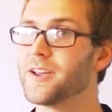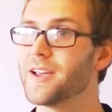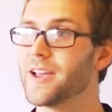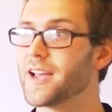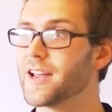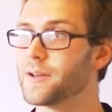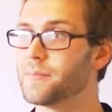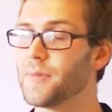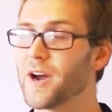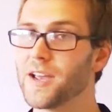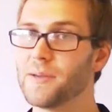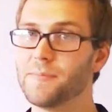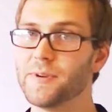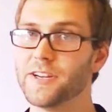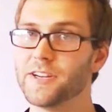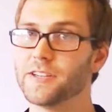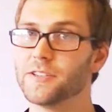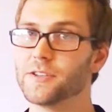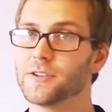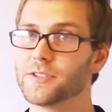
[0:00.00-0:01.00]
And in my
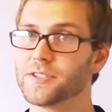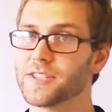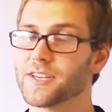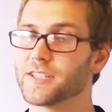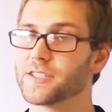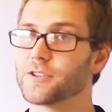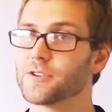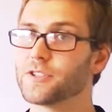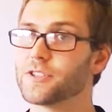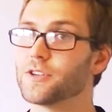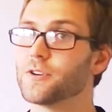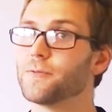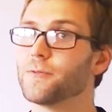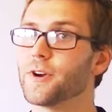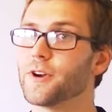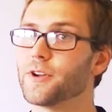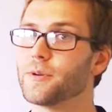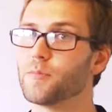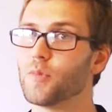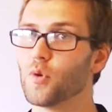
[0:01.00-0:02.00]
opinion, those things are still
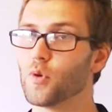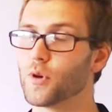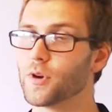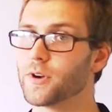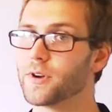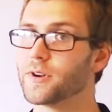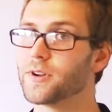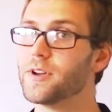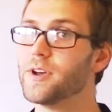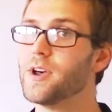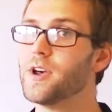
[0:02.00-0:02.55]
very important.